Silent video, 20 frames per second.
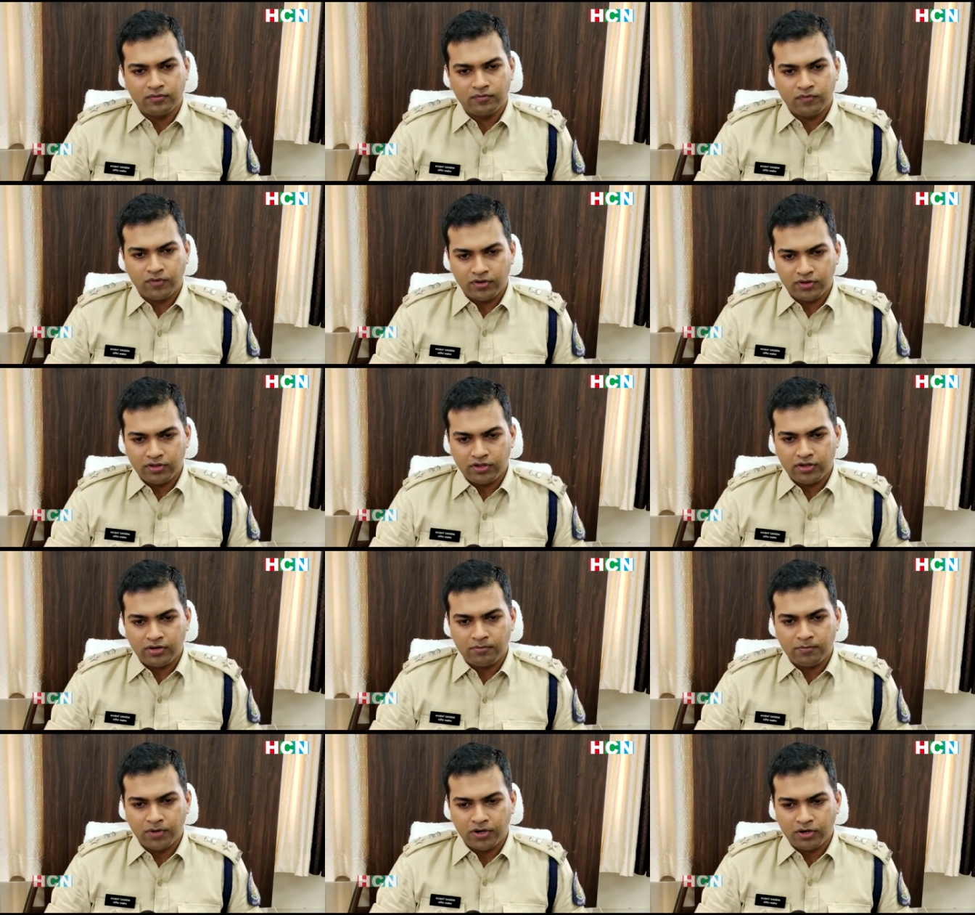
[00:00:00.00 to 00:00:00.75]

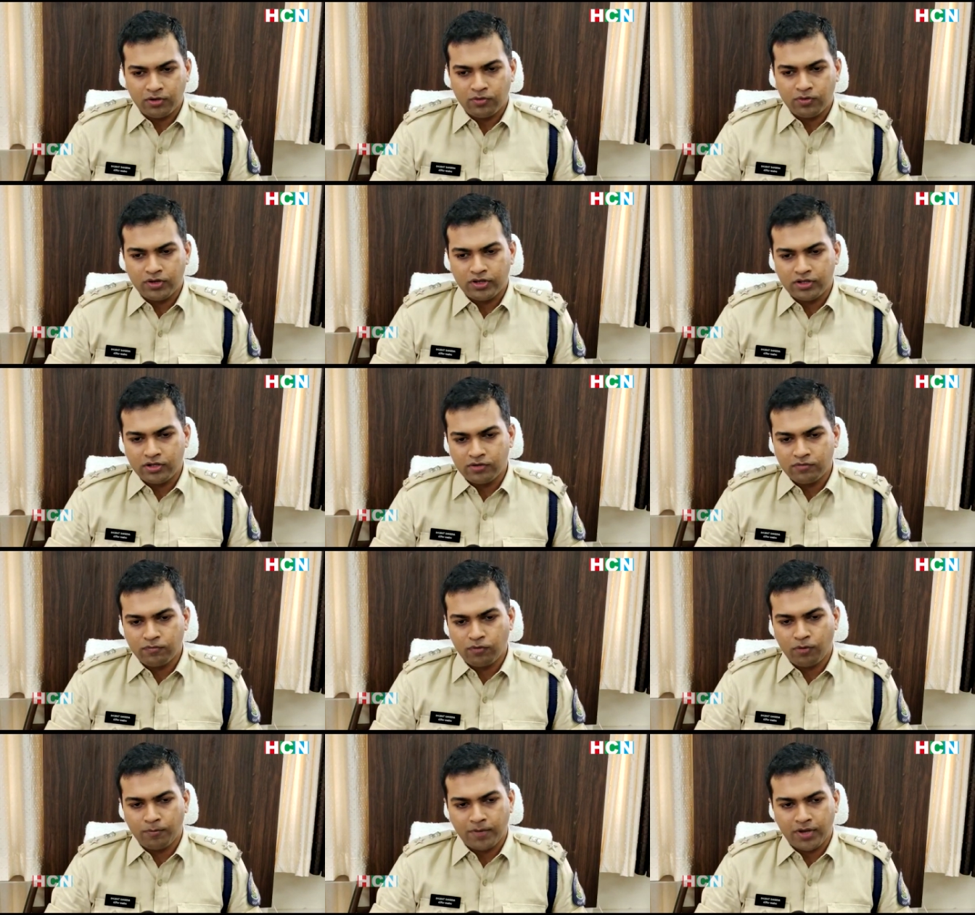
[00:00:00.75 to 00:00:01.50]
further medico legal
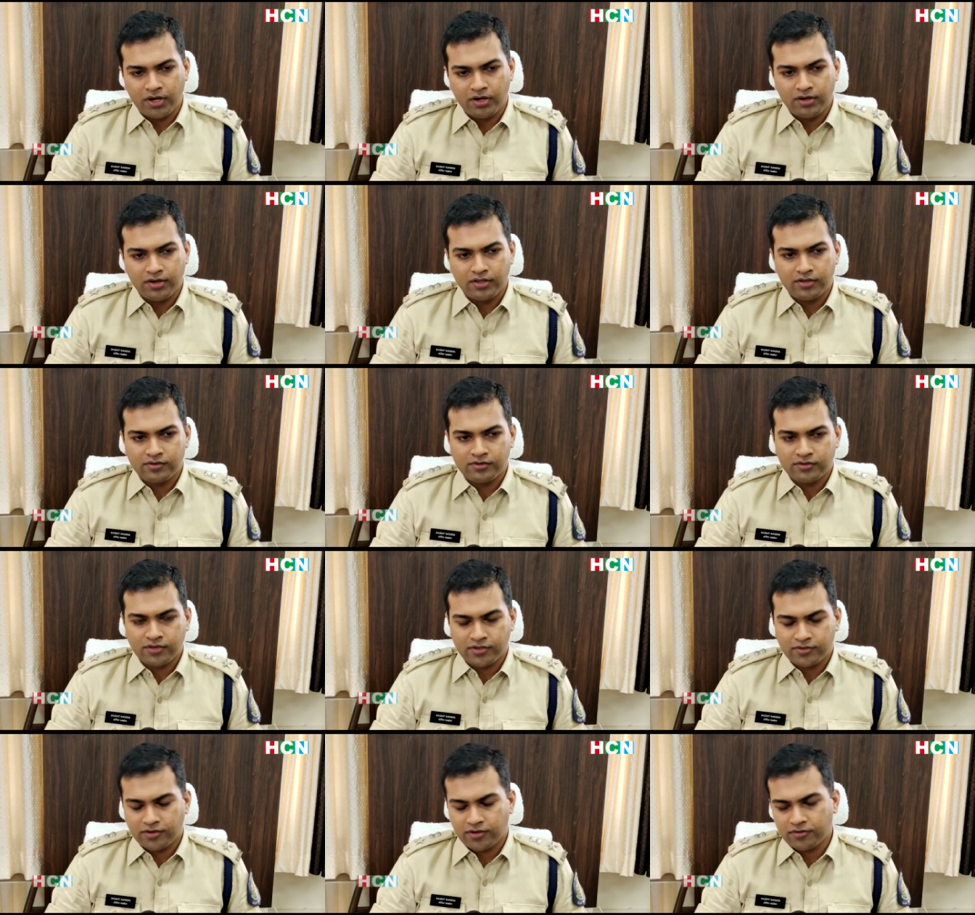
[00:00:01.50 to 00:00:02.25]
formalities
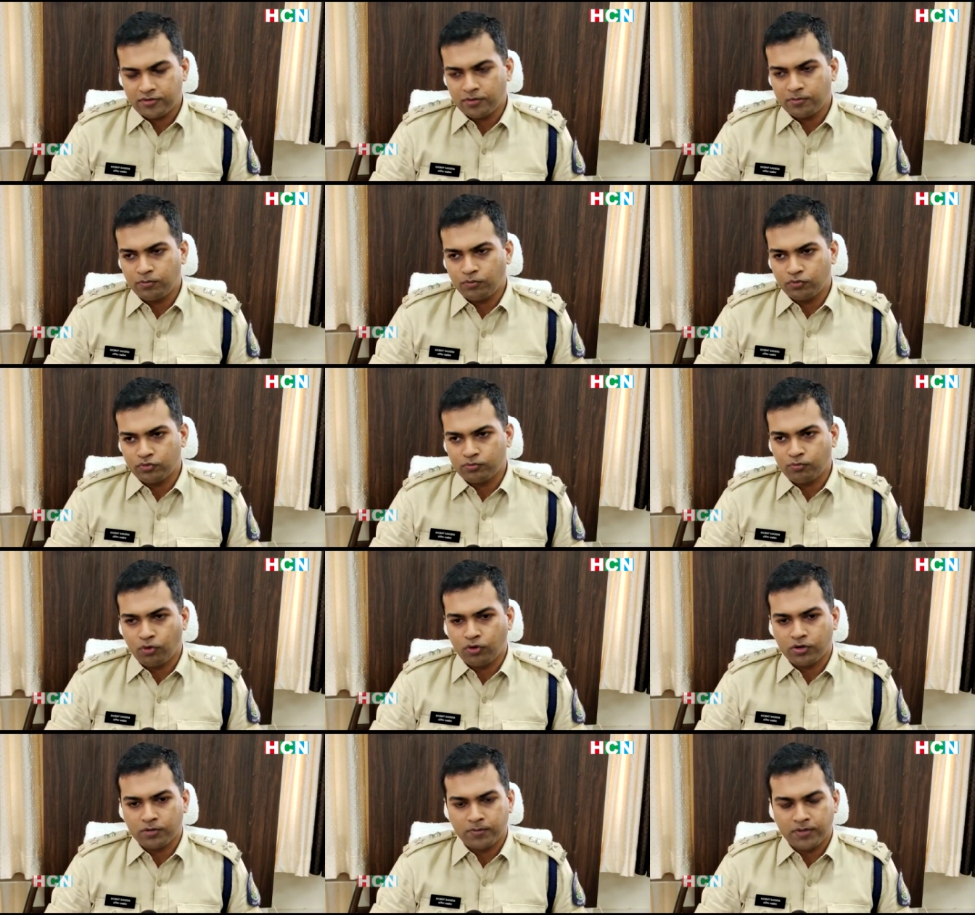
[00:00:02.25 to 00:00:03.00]
such as the post
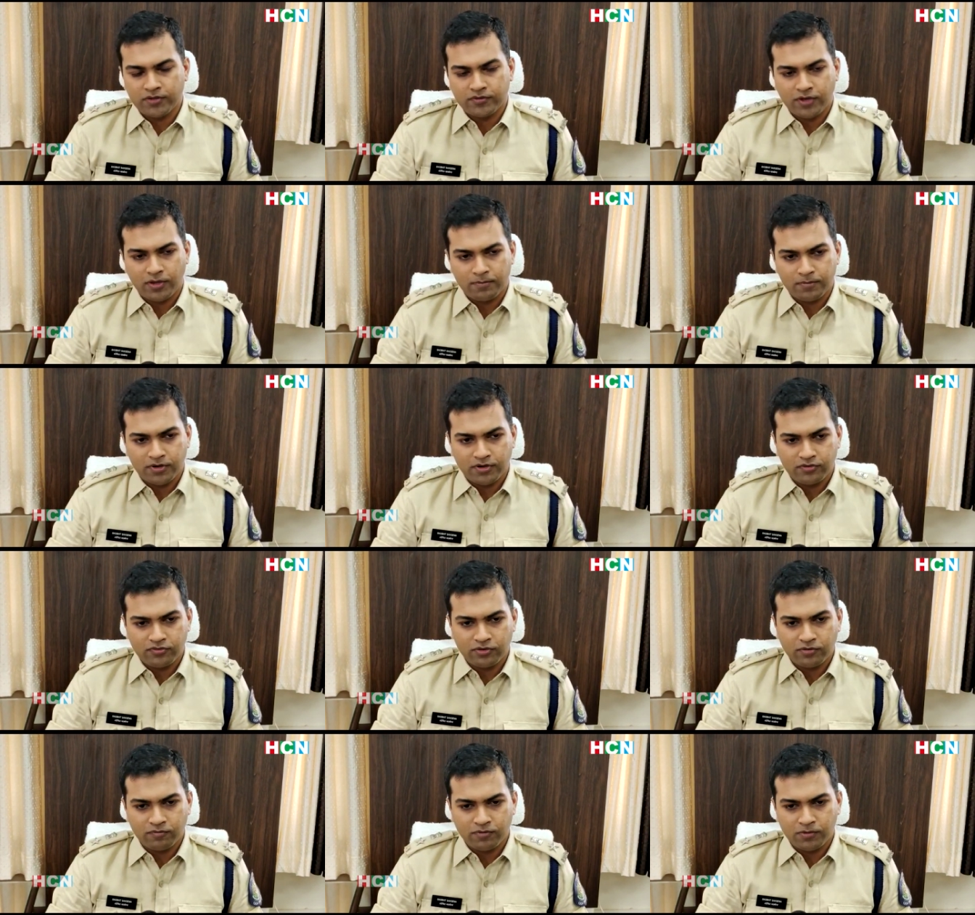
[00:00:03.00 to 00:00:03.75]
mortem
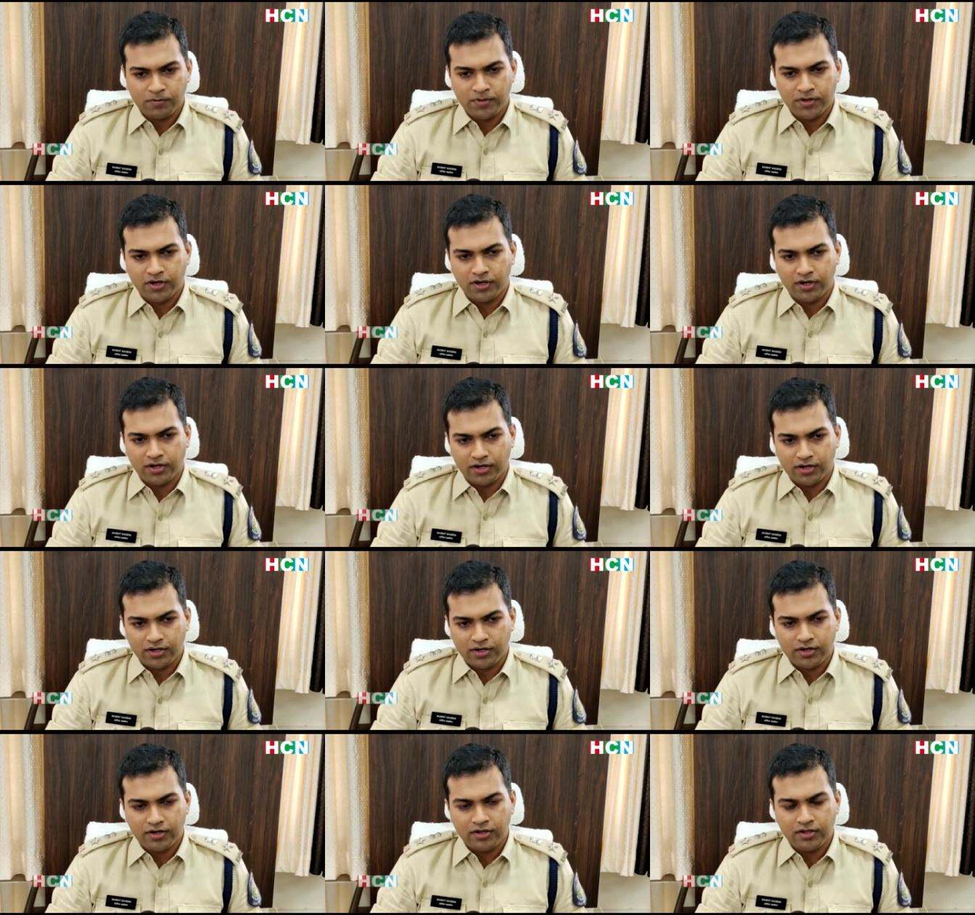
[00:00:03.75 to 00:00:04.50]
examination will be
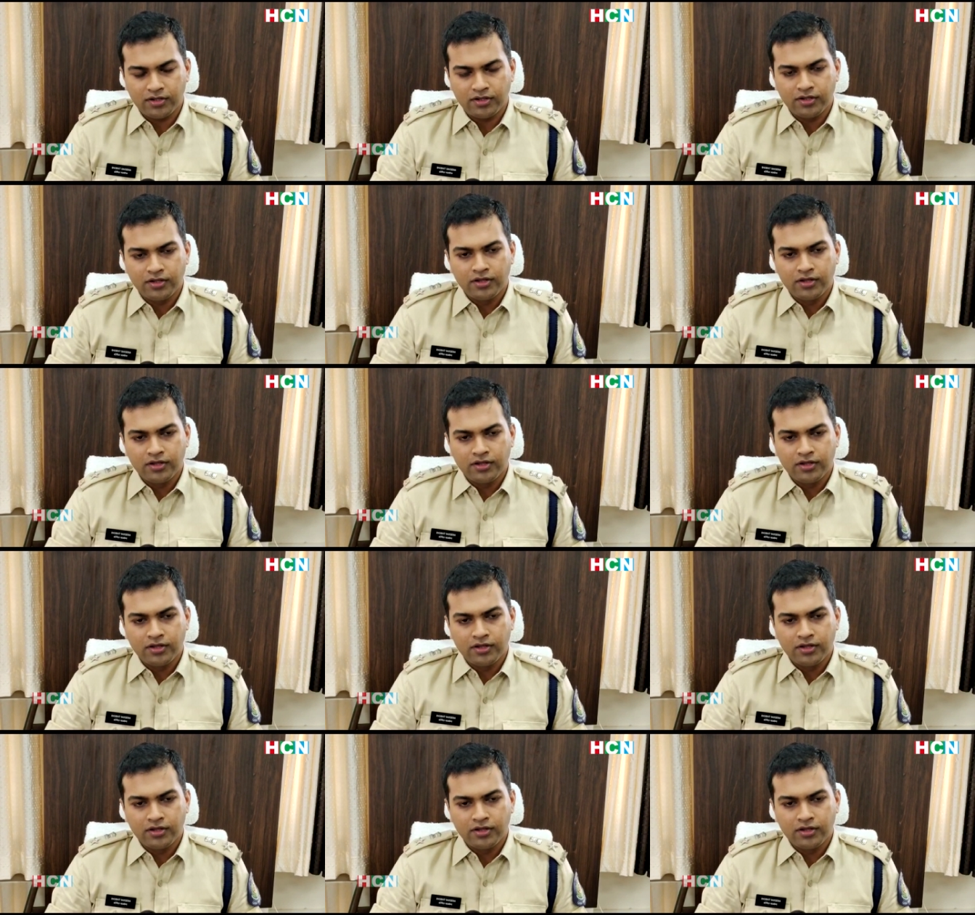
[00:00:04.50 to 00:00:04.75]
conducted.